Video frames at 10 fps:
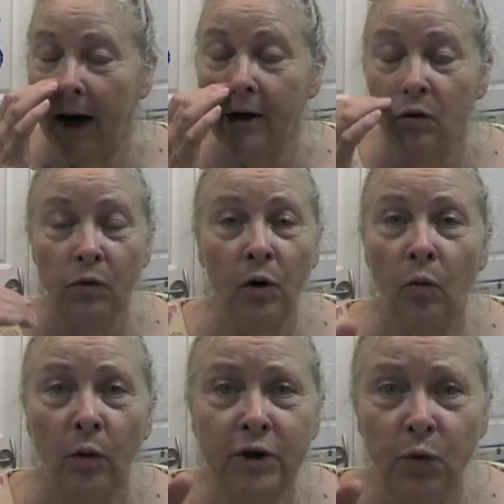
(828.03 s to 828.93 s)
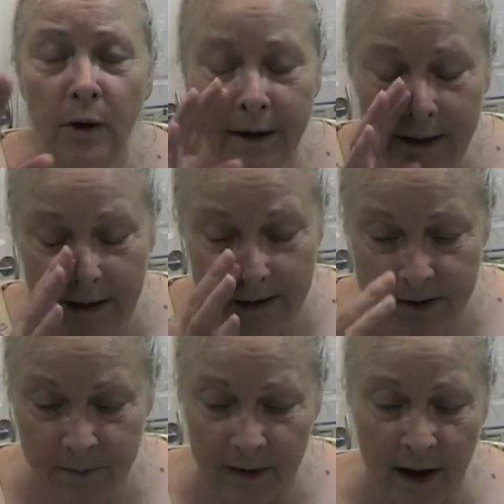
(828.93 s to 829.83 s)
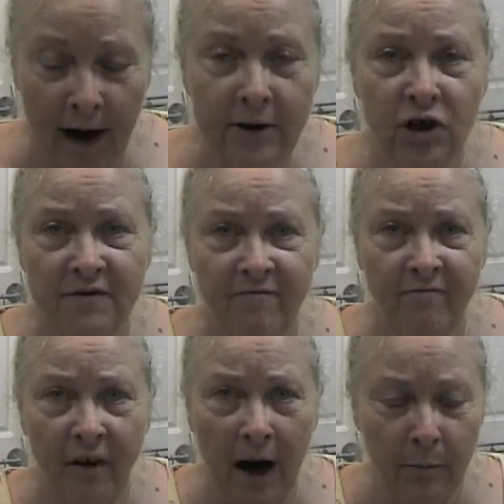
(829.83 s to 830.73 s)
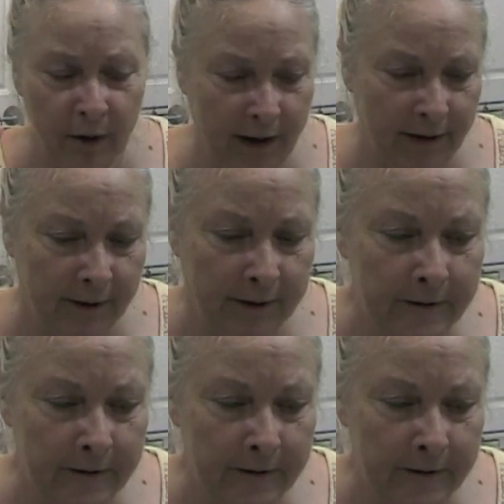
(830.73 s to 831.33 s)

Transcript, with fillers: I don't know which one it is, but I just vibrate.